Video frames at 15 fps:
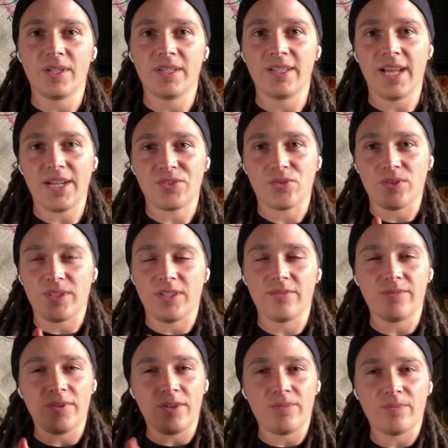naturally,
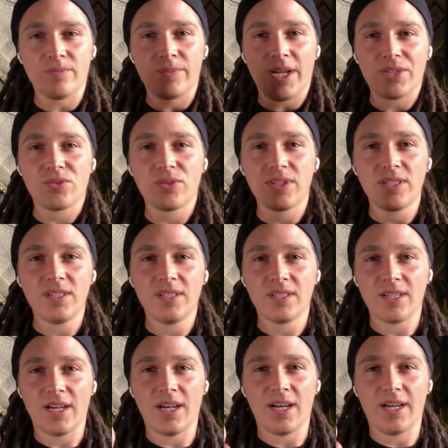
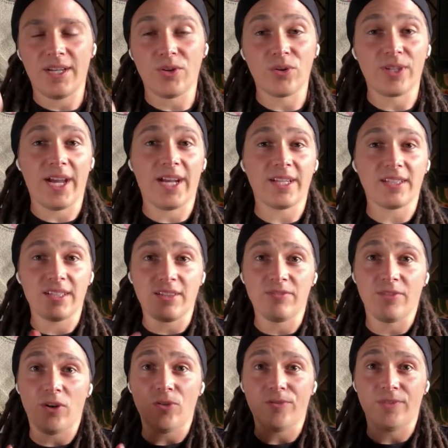and organically
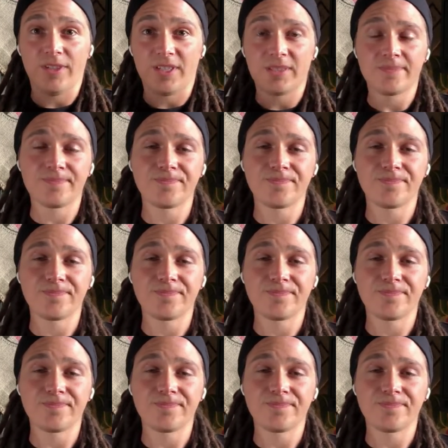evolving